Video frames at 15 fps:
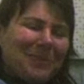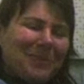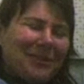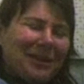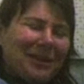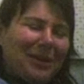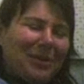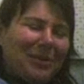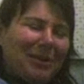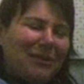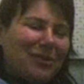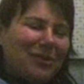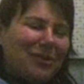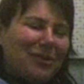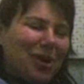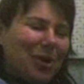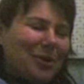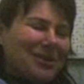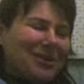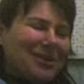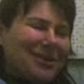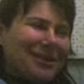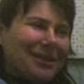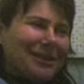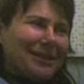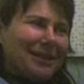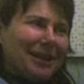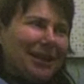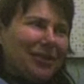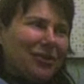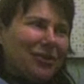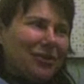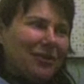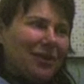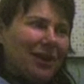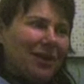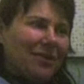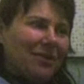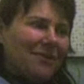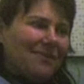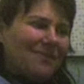Okay, well, my first car was a 68 Chevelle.